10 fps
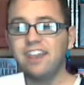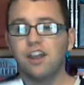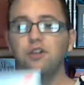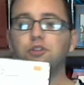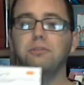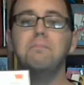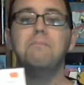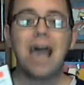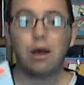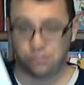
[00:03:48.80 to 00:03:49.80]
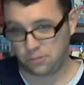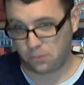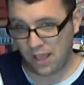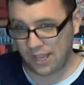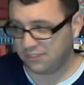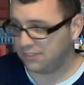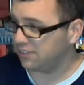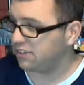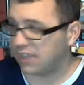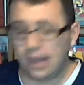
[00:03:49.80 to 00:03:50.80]
Taylor's Mouse Surprise.
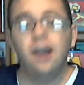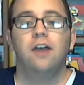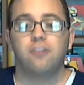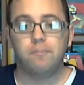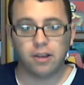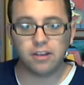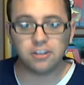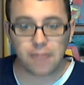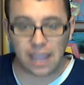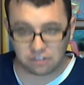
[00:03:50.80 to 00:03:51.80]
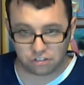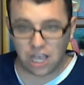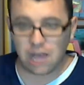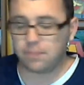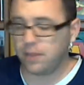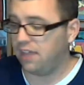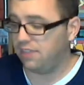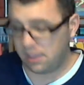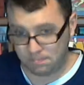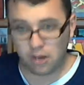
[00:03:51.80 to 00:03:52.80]
This is from Barry's Magic Shop.
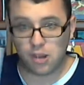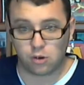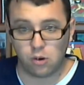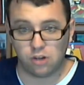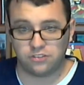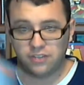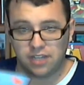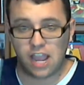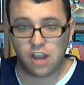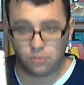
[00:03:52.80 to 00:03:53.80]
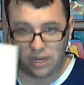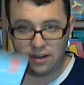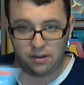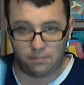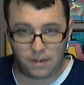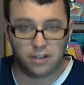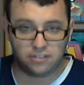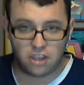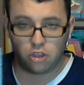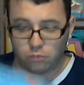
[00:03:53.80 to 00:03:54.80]
That Barry, of course, is the guy who Barry
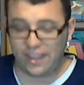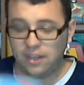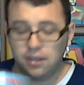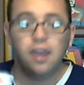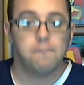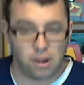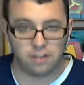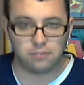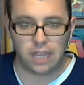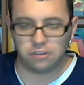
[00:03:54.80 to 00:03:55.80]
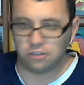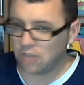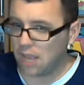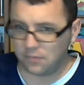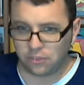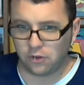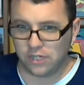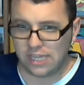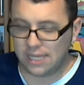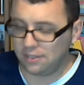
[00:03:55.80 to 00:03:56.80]
Taylor ran Barry's Magic Shop for
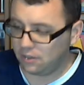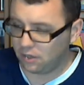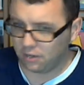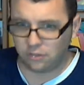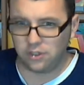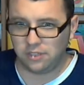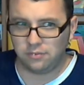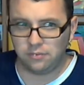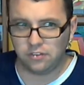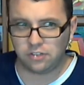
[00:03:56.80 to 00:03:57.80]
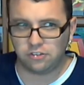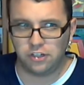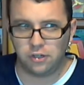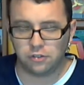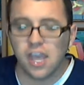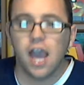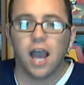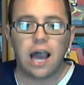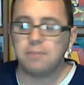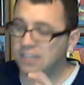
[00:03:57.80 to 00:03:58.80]
36 years.
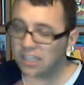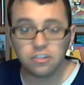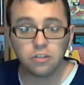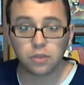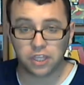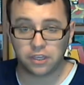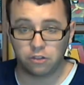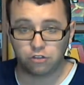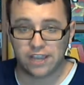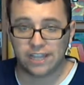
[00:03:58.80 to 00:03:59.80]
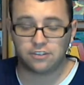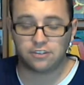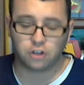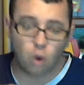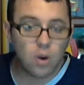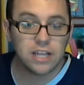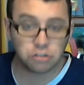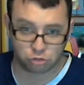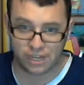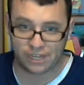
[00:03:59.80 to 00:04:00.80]
But this is a really good trick. a coin
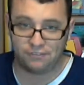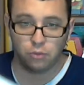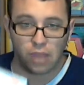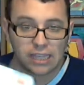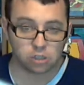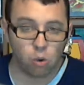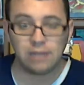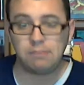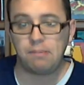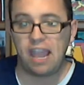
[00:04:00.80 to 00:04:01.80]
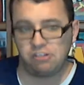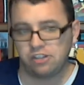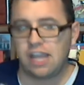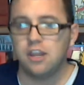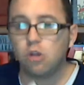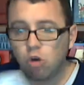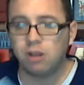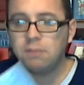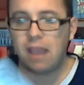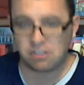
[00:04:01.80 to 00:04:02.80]
trick. If you like coin magic, I know
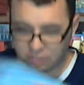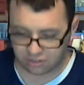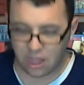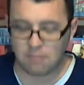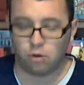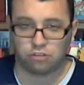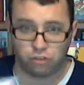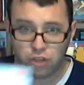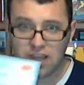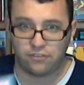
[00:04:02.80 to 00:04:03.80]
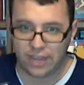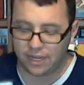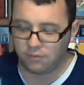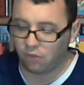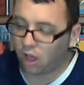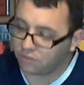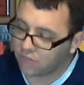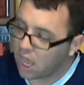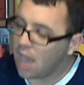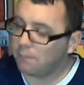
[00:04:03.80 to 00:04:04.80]
coin magic has a lot more sleight of hand involved.
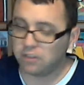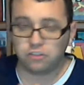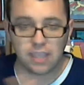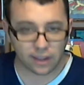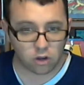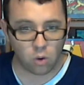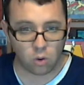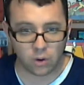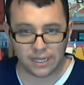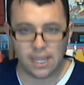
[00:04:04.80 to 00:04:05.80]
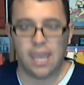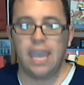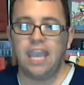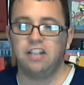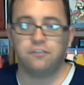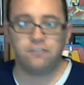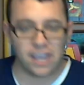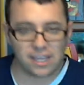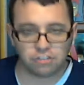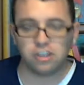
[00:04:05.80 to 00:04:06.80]
But you take a coin and you
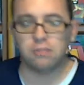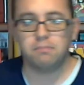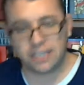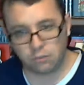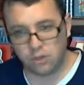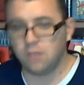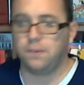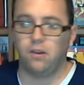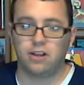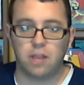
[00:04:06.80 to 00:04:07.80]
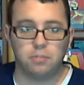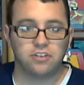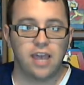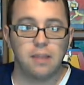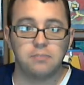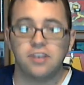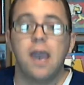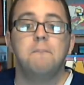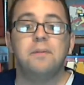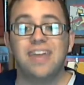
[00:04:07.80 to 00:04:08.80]
vanish it, make it reappear a couple times,
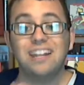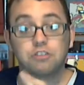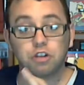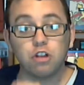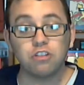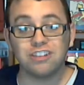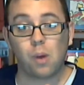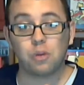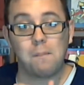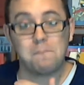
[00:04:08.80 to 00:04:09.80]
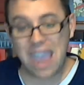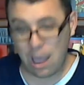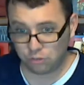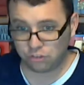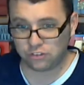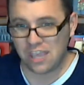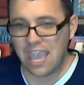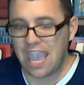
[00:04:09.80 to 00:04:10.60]
but then it turns into a mouse.